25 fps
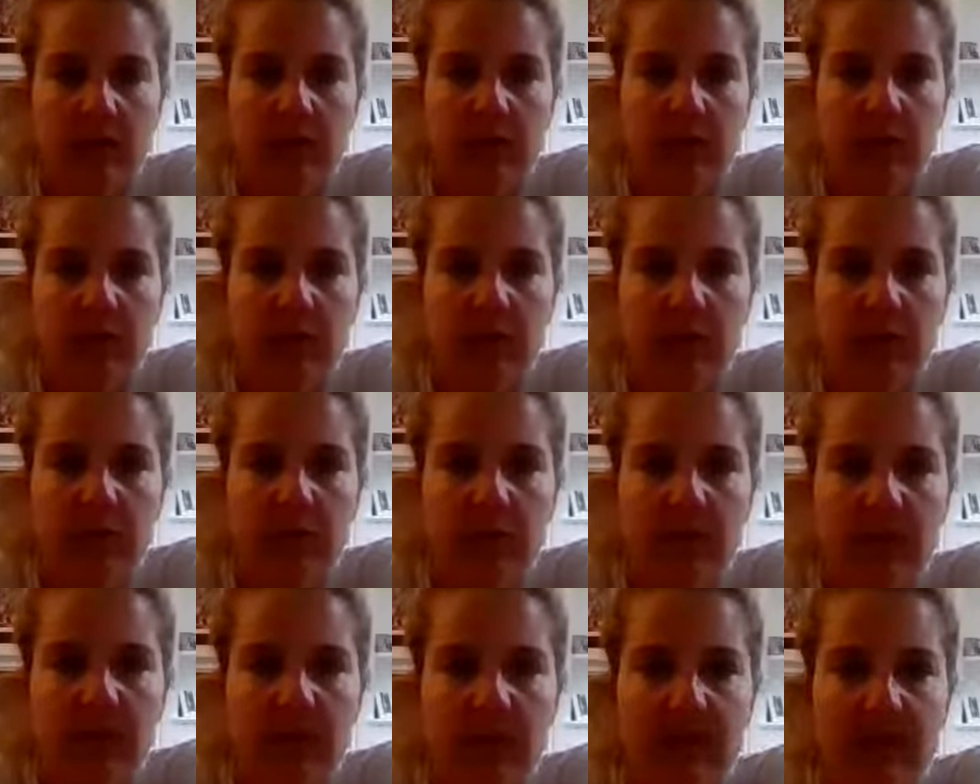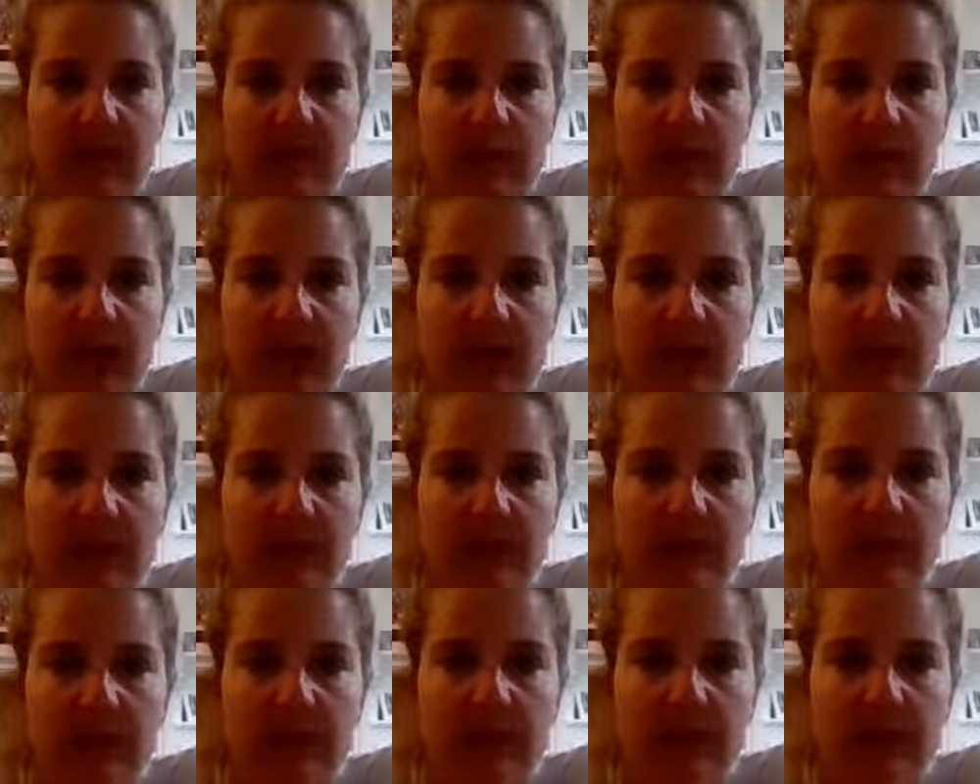Good, 3
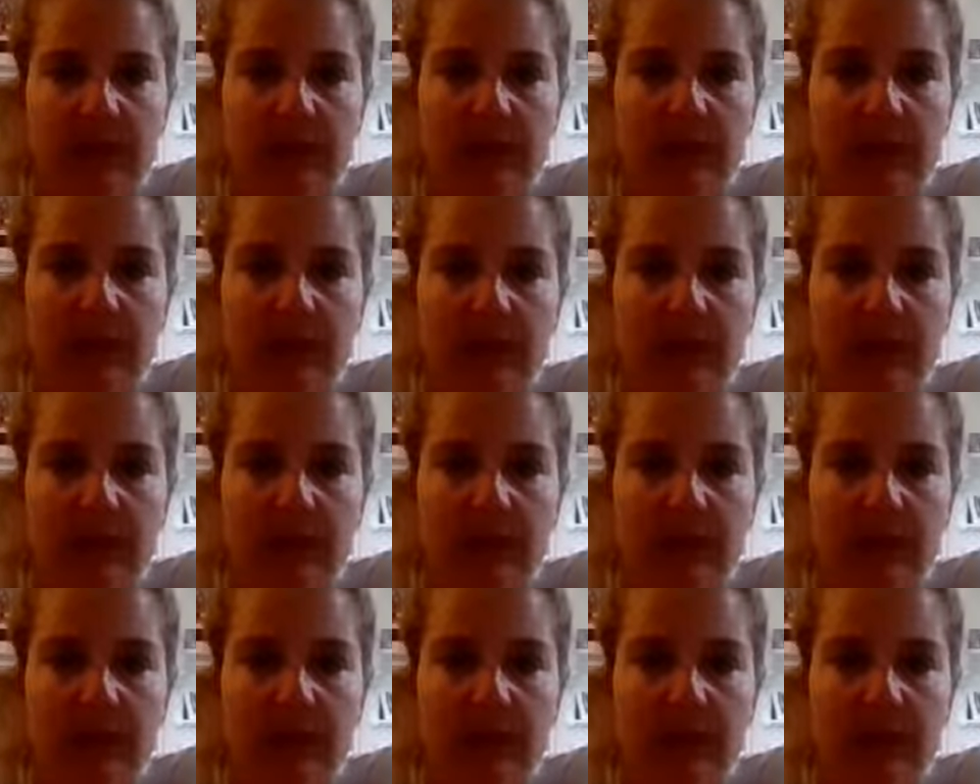breaths.